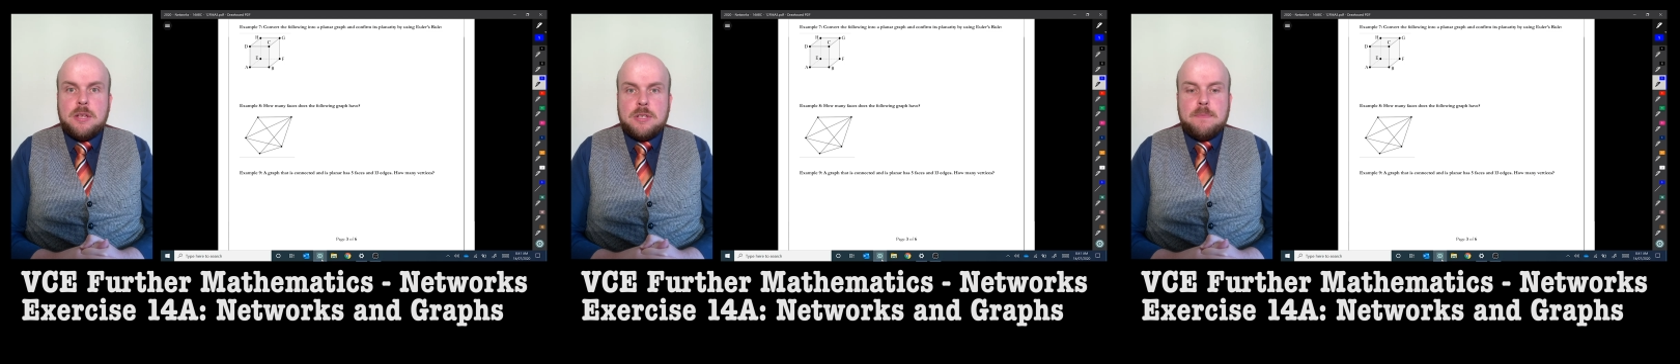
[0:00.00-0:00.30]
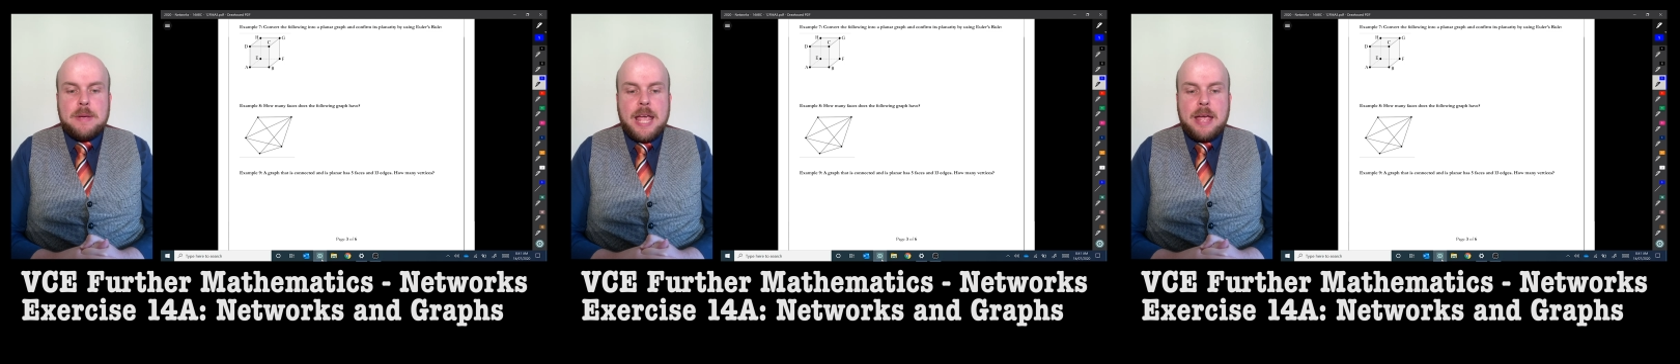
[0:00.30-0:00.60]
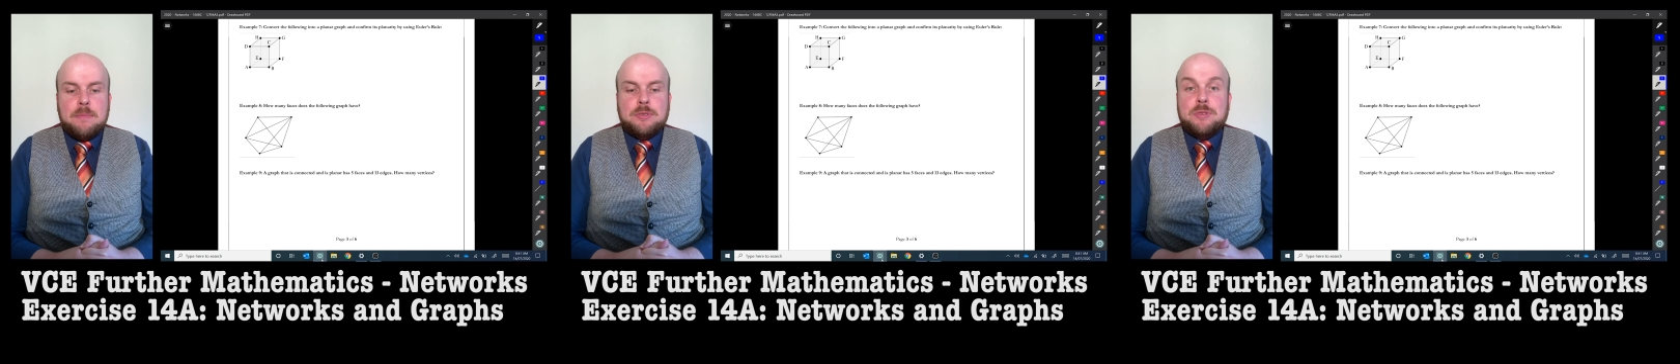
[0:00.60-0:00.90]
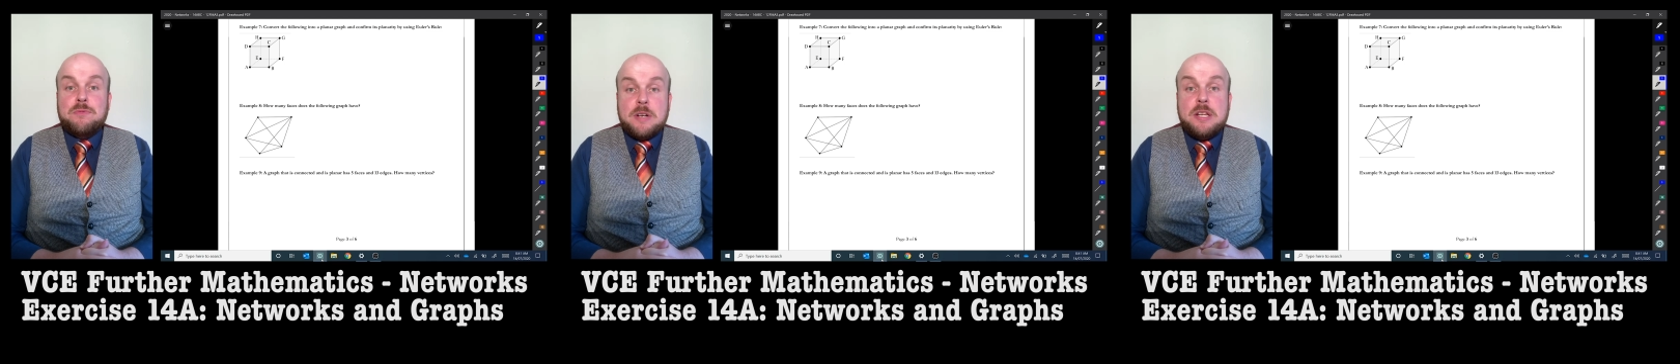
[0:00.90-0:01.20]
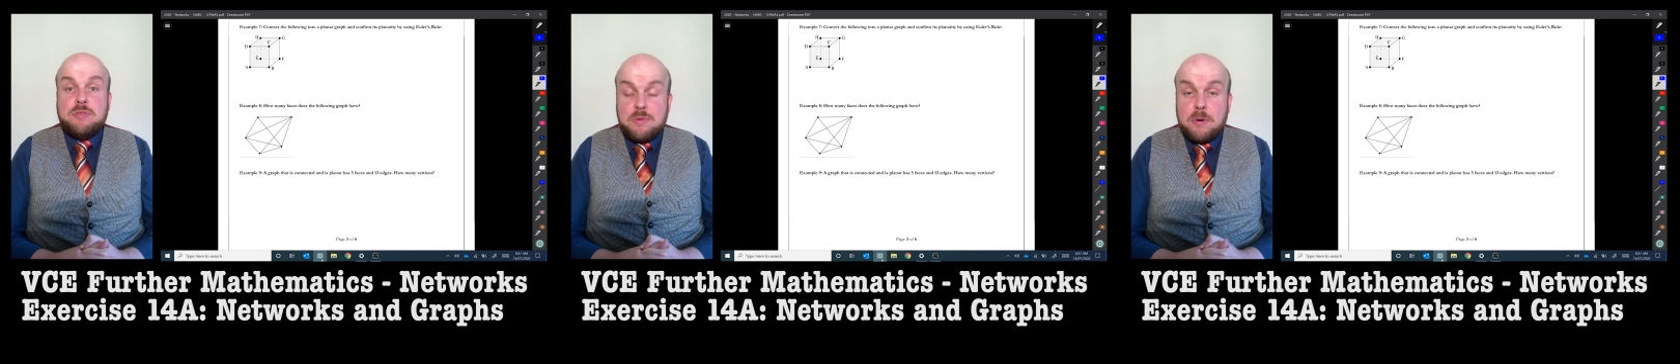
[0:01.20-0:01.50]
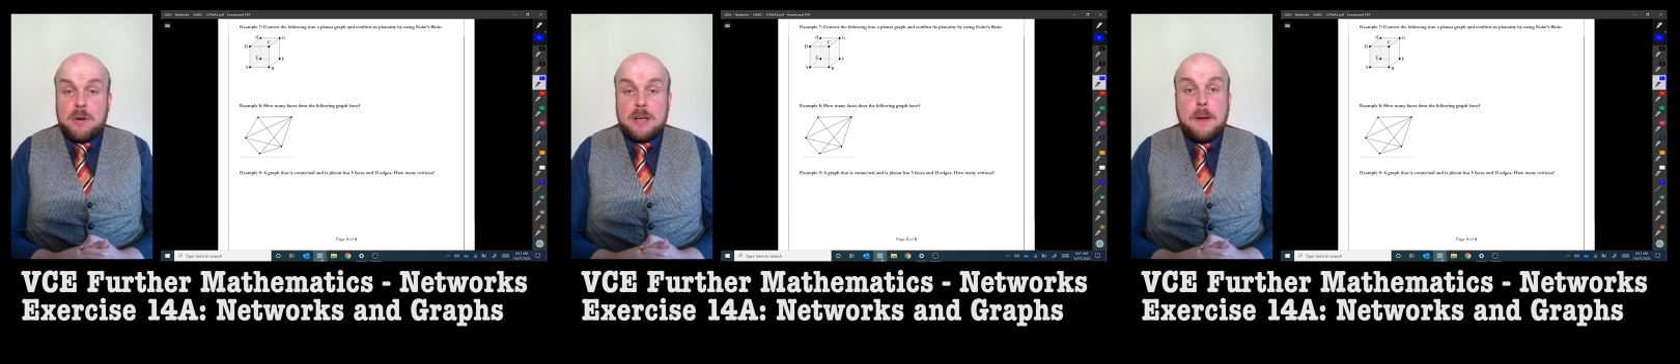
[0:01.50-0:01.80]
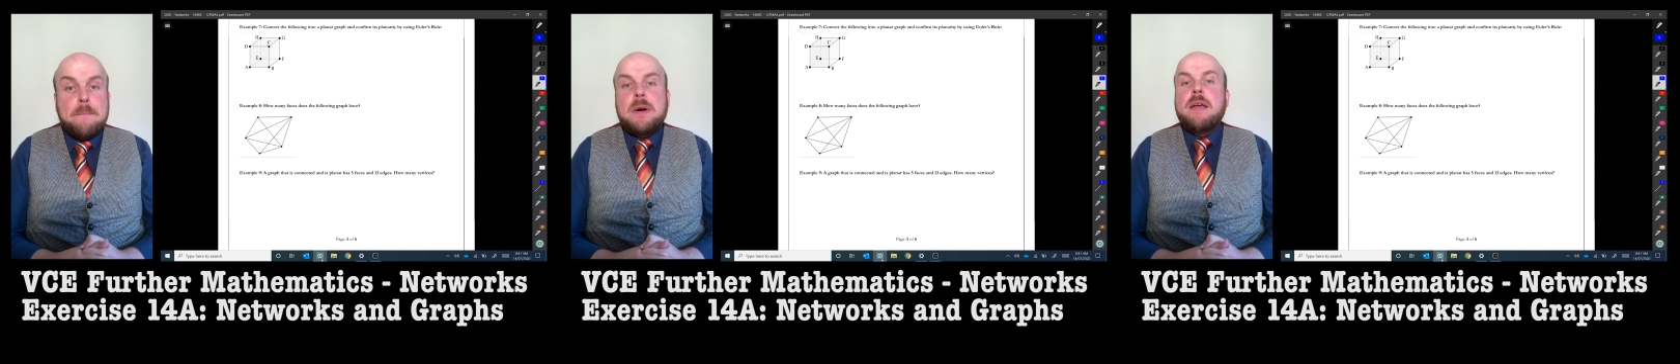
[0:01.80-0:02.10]
to be able to redraw
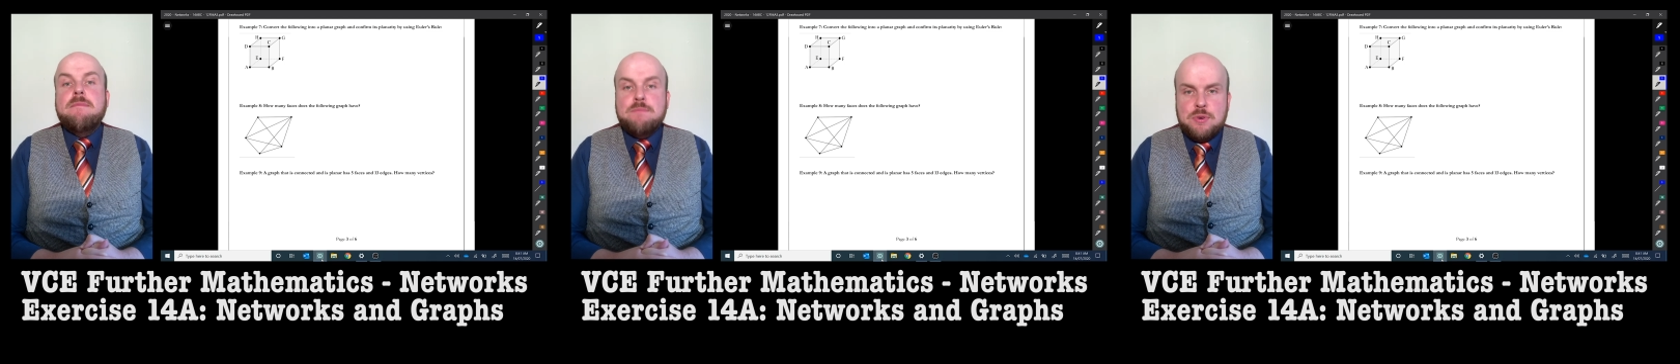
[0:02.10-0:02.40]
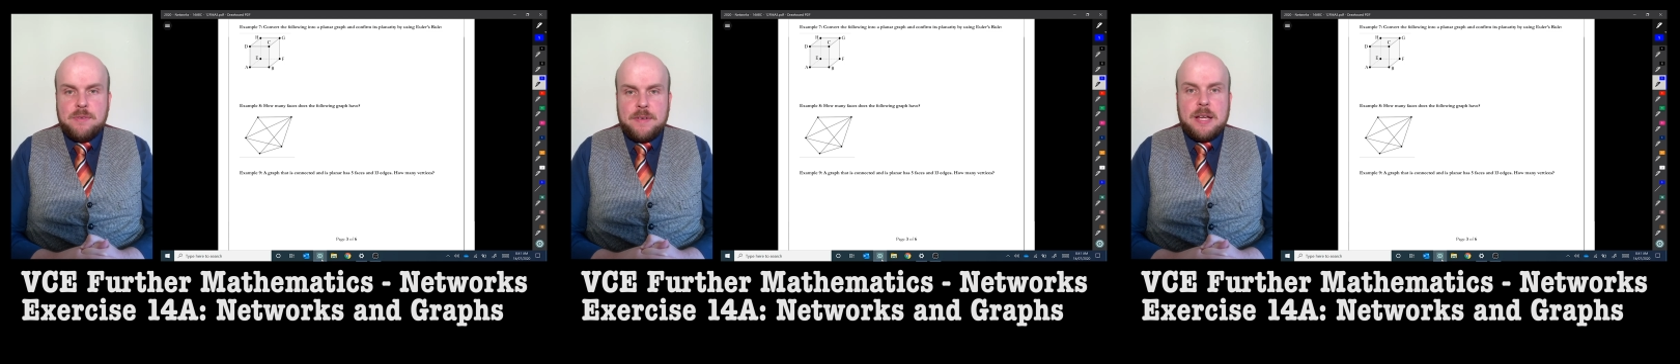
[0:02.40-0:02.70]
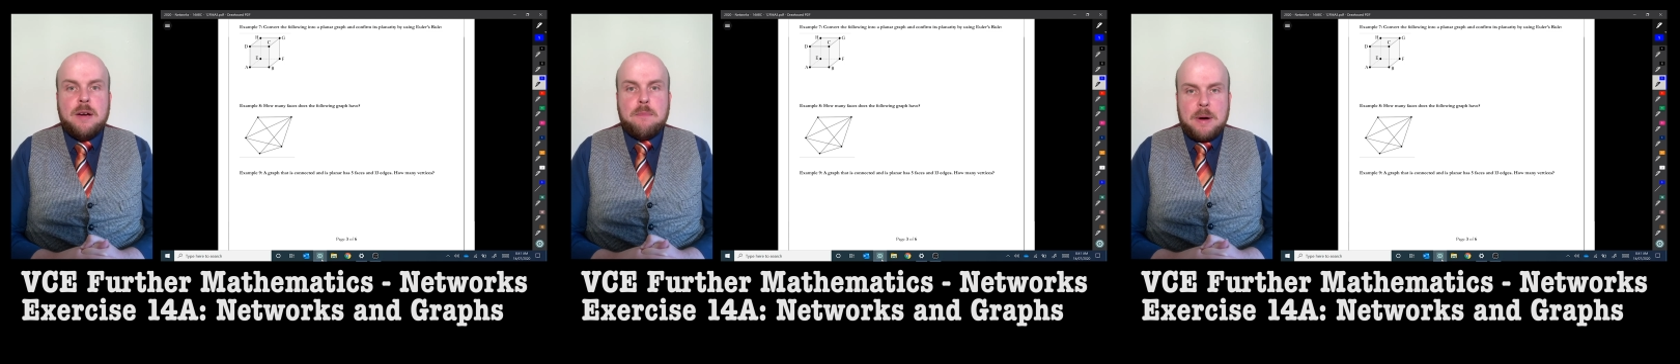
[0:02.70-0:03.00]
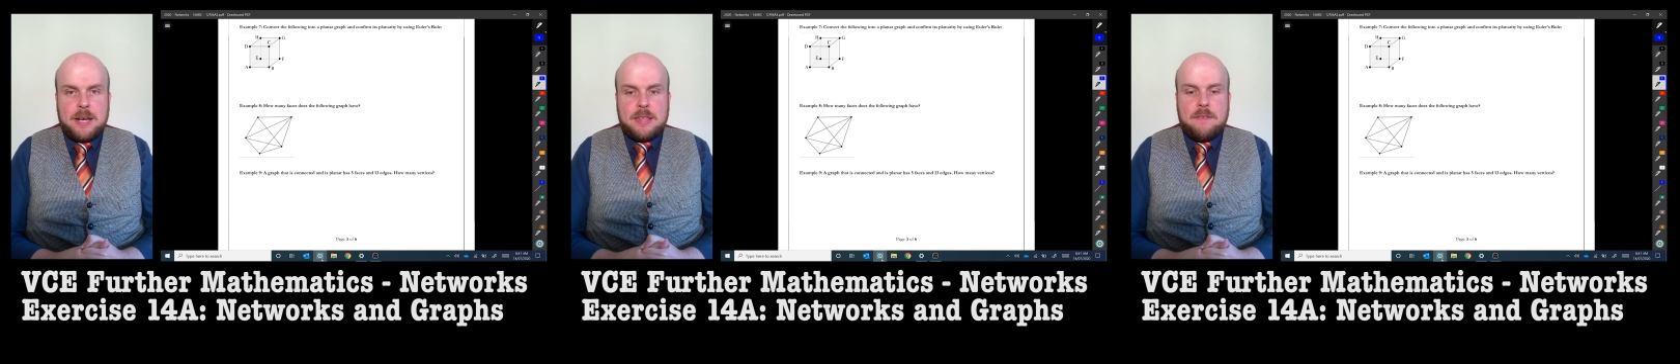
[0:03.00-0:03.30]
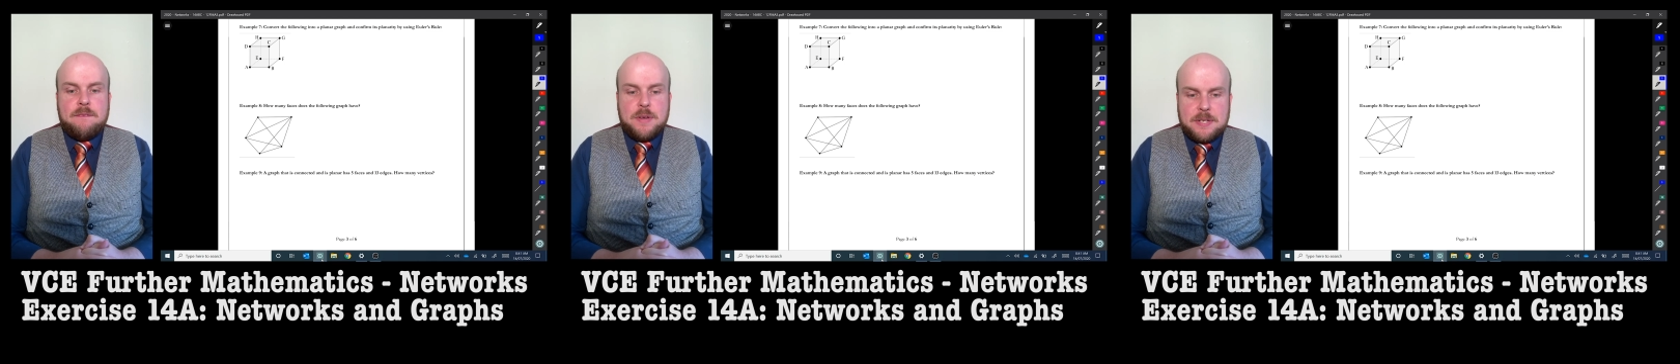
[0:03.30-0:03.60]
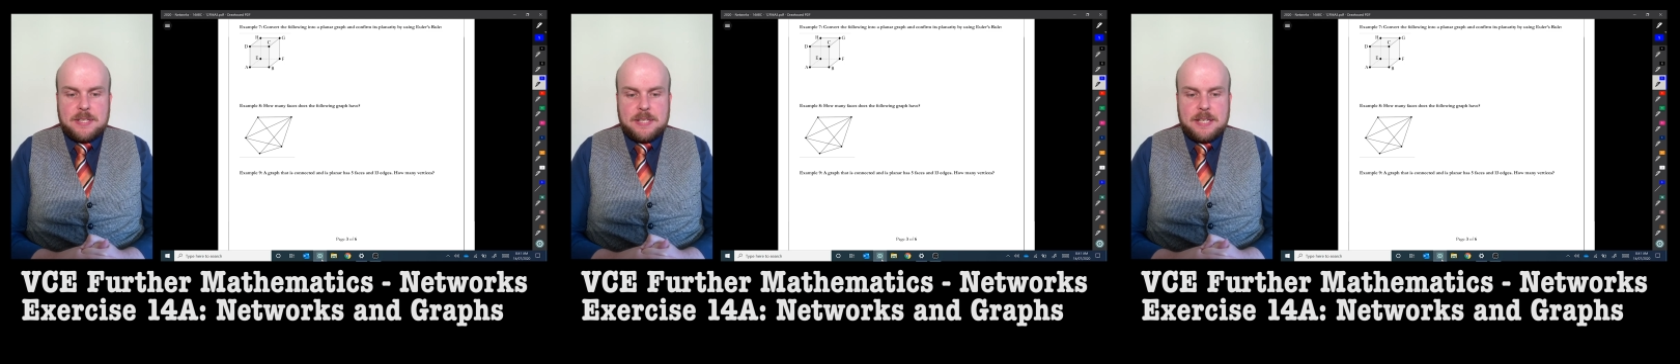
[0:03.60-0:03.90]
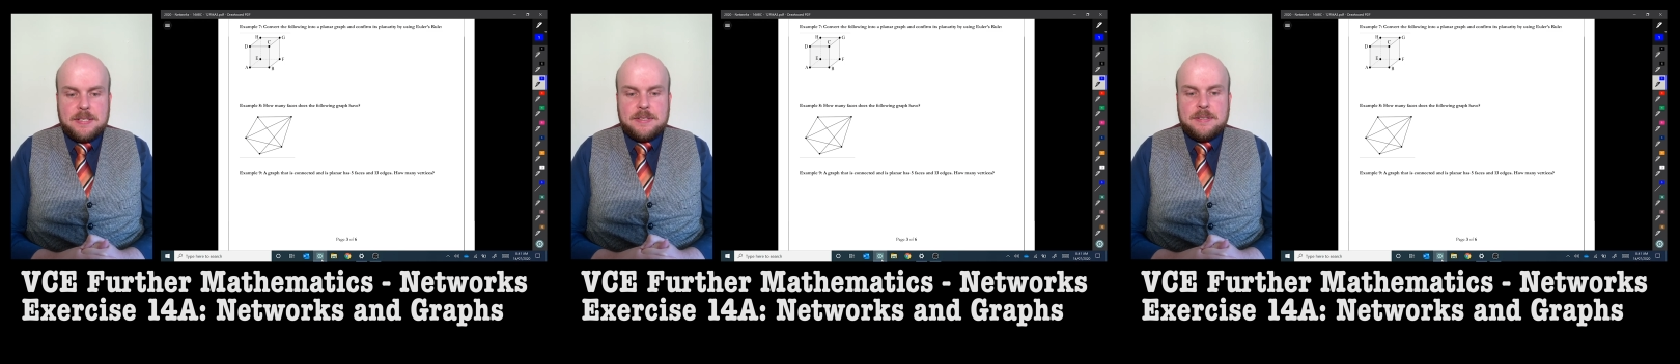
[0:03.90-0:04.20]
it by moving one of the
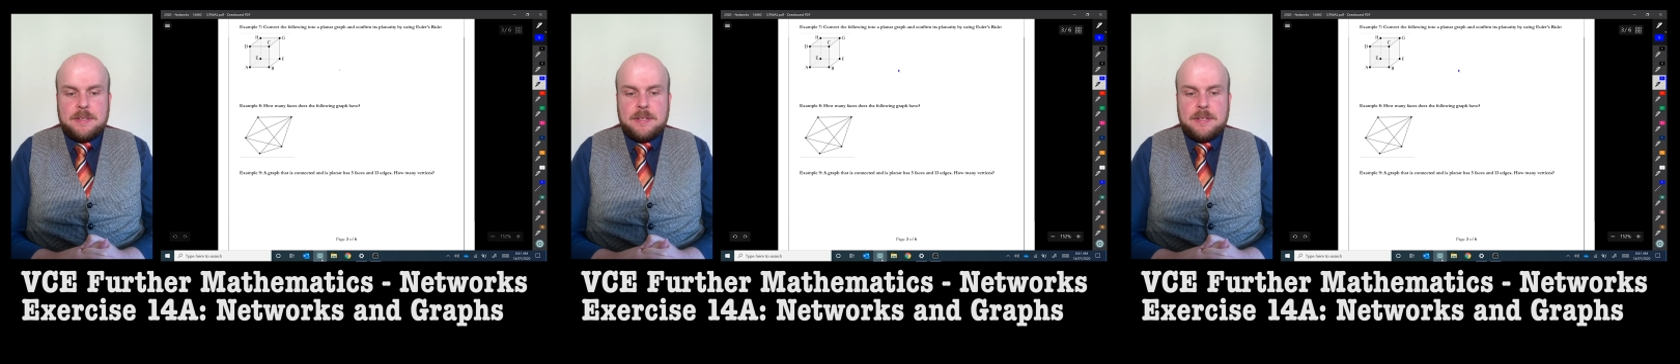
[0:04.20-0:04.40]
vertices.